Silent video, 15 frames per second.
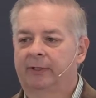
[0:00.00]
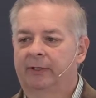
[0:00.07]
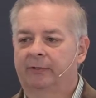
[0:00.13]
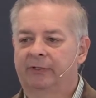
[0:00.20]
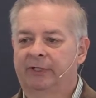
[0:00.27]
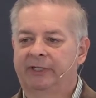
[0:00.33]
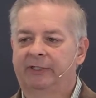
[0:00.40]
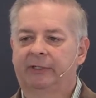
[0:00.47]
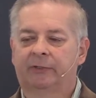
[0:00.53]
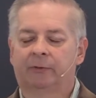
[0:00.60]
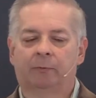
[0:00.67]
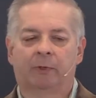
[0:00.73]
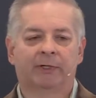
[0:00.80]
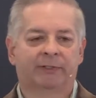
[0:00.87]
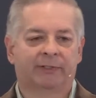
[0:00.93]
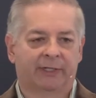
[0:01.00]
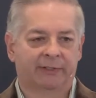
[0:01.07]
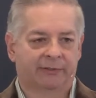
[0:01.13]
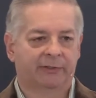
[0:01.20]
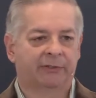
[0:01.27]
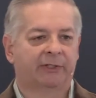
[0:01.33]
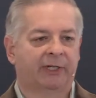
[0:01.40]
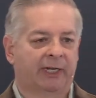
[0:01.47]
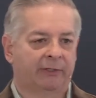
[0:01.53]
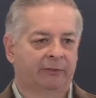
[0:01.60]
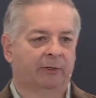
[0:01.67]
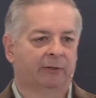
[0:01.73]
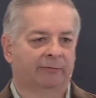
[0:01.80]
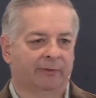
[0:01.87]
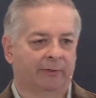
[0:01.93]
Jesus wants us to change
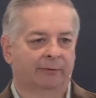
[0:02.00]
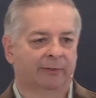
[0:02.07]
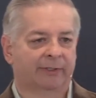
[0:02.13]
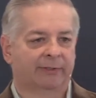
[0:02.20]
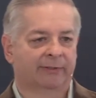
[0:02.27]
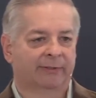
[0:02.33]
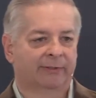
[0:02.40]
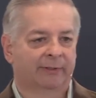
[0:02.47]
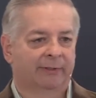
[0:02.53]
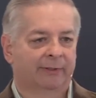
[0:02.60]
our focus.